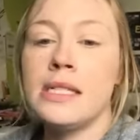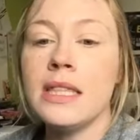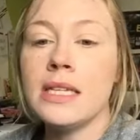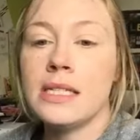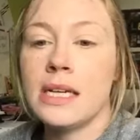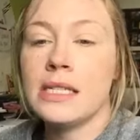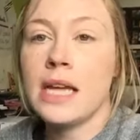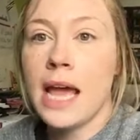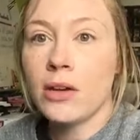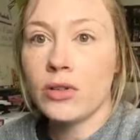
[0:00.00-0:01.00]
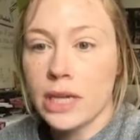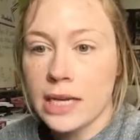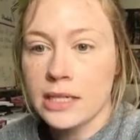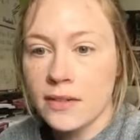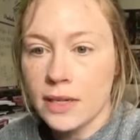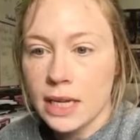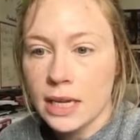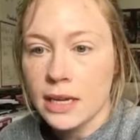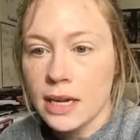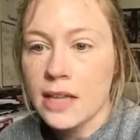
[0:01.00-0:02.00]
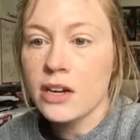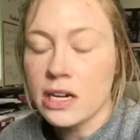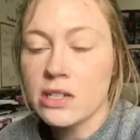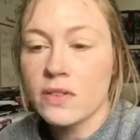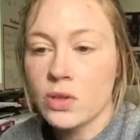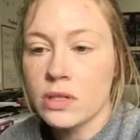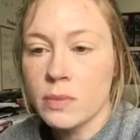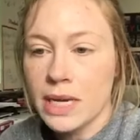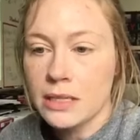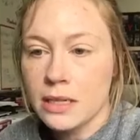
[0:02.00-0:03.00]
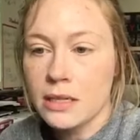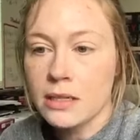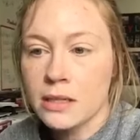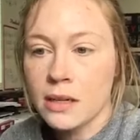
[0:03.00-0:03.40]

synthesis, and creativity in their individual spaces.